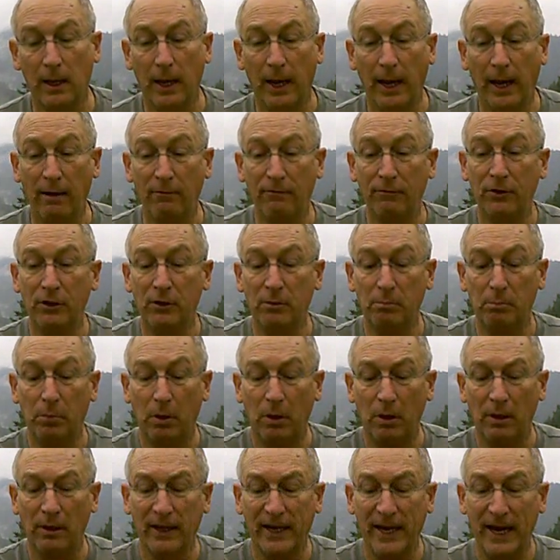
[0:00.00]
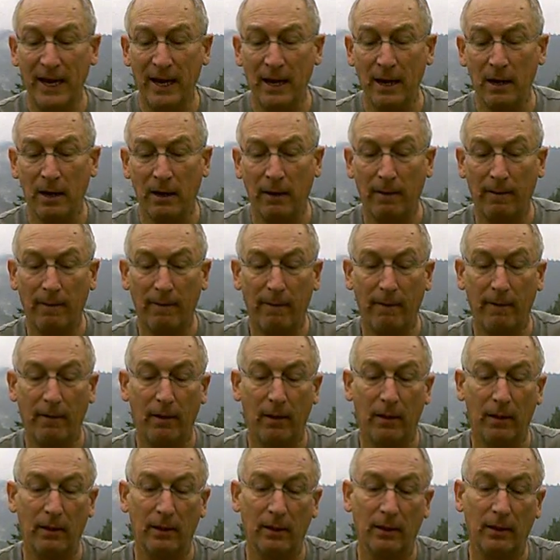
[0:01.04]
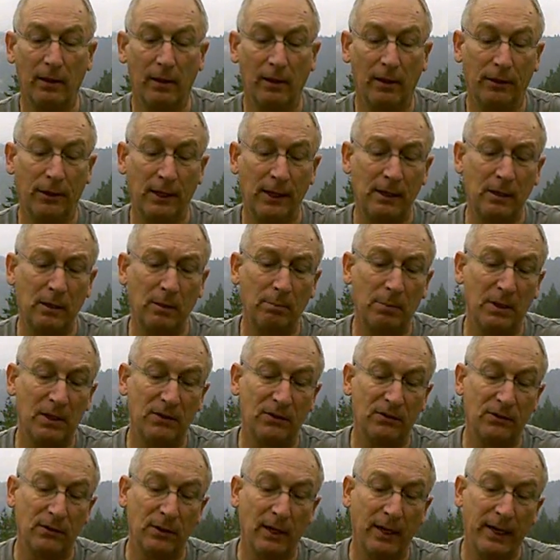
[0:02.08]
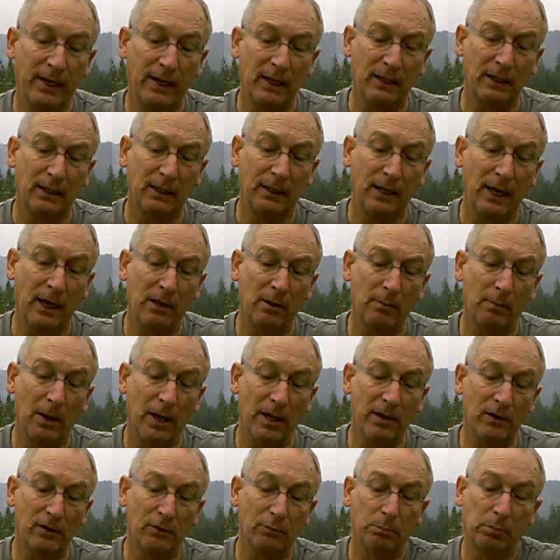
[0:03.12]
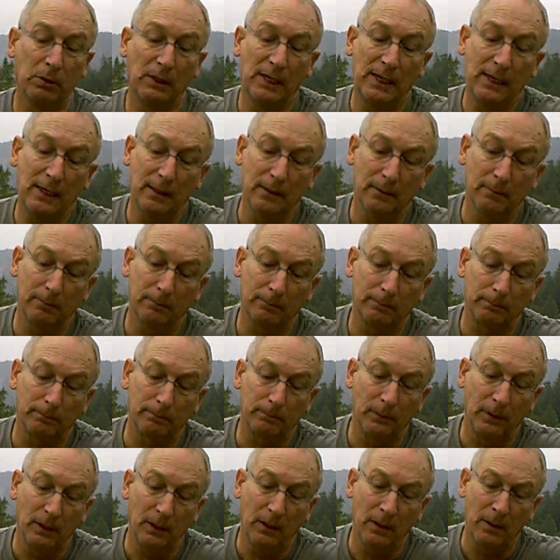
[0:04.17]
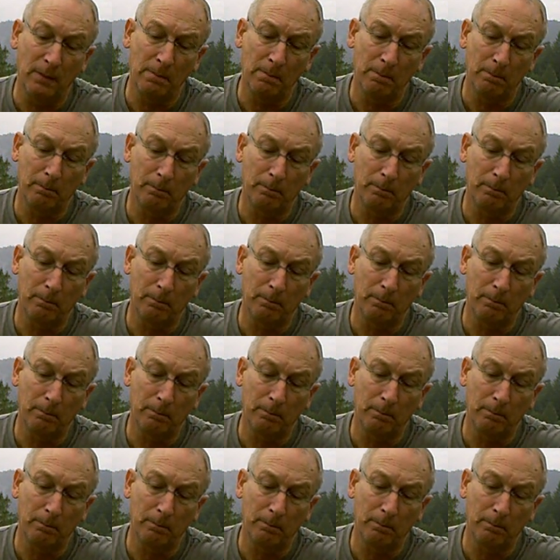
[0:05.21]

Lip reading: After you pull it out, the thing will be held together by this plate here.